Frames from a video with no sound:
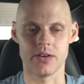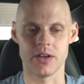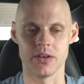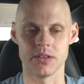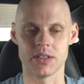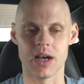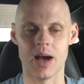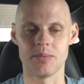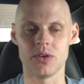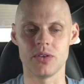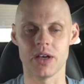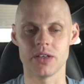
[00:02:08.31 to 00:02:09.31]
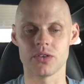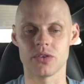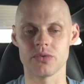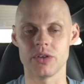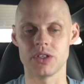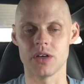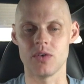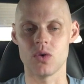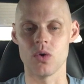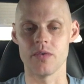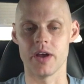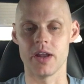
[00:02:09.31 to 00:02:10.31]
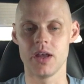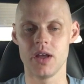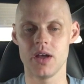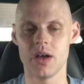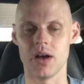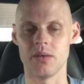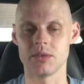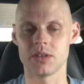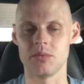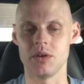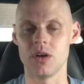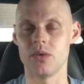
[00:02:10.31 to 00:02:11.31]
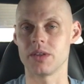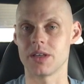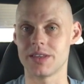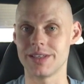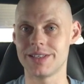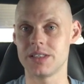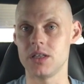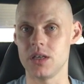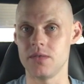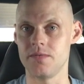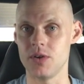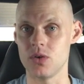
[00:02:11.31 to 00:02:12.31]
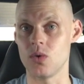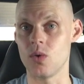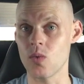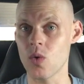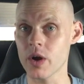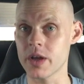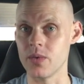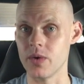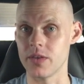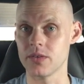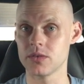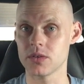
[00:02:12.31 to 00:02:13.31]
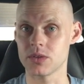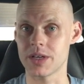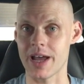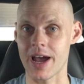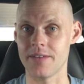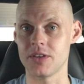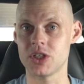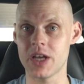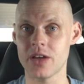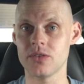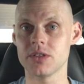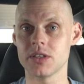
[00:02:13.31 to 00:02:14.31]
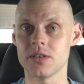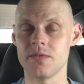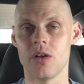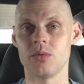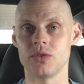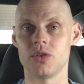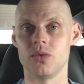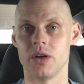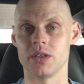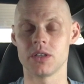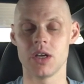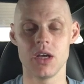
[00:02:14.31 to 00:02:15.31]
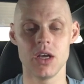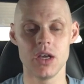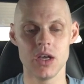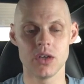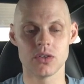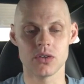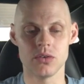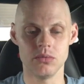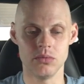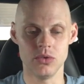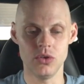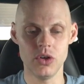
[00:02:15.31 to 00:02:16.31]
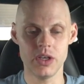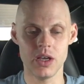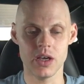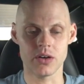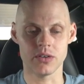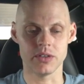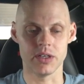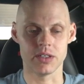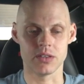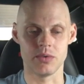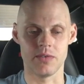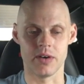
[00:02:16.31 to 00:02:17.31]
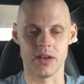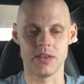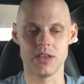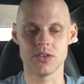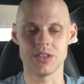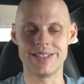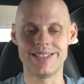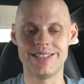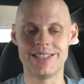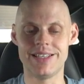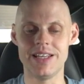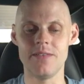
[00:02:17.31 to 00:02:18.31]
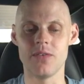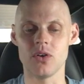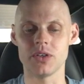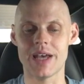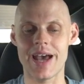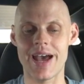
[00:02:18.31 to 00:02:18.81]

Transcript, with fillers: out here in the top two thousand three Chevy Corvette. Um, it's gonna be knowing that this is the vehicle we're working with. So it's gonna have the channels list available to us. So looking in our list, we find these are the default